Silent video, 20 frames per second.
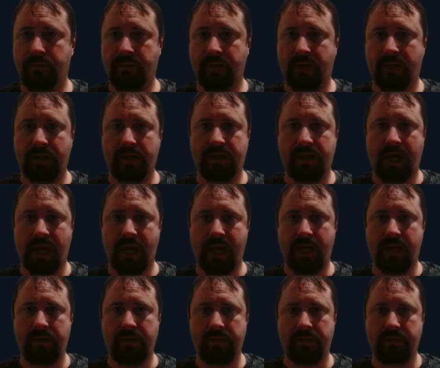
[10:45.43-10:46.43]

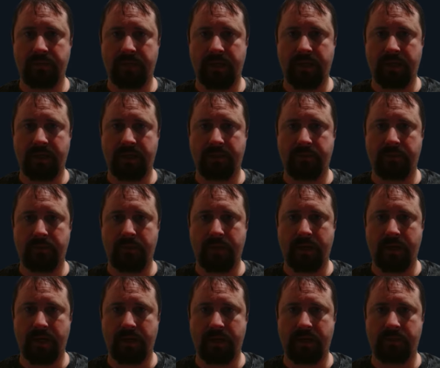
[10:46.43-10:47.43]
contain, much
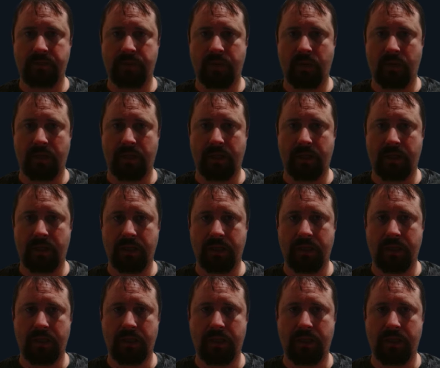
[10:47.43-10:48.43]
smaller.
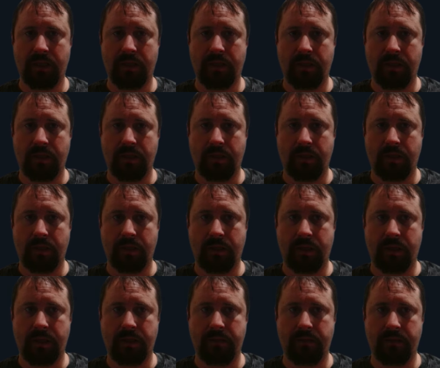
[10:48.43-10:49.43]
All
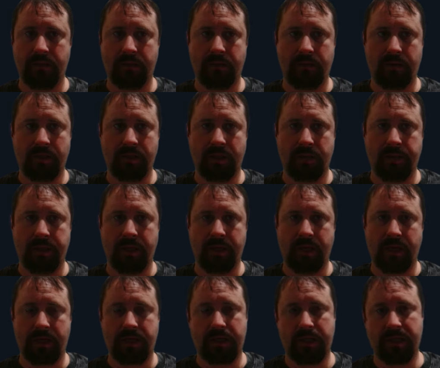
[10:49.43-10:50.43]
right, looks like we can
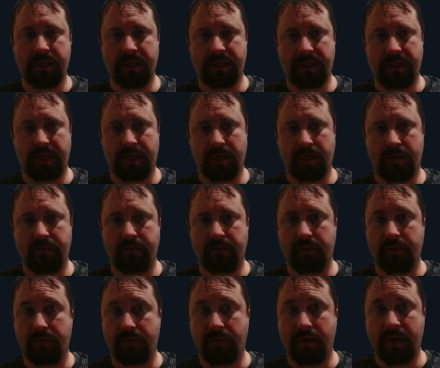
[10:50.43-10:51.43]
actually stick it over on
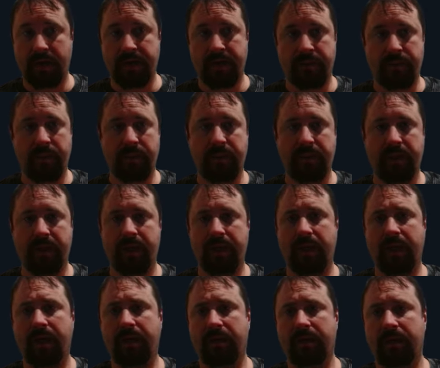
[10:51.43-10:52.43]
the right. That would be
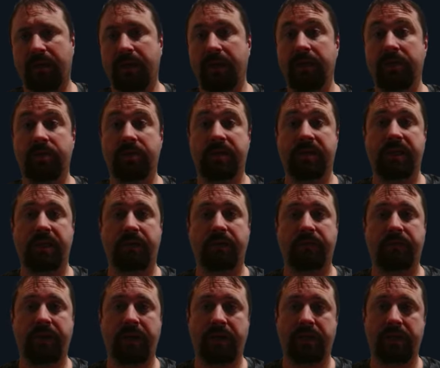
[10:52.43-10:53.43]
an interesting
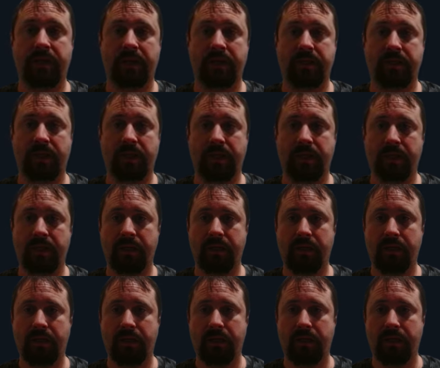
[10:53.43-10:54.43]
effect, actually.
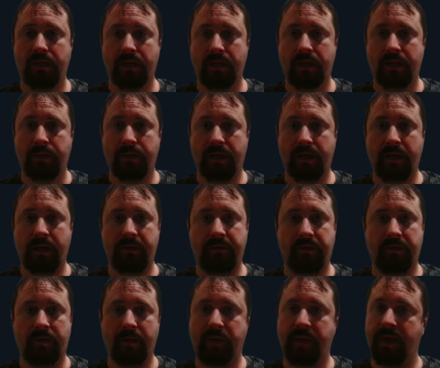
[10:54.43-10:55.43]
We can have a
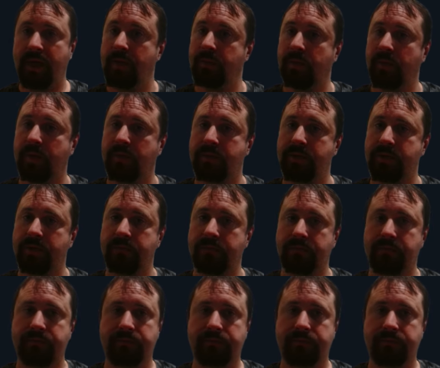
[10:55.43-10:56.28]
repeatable option.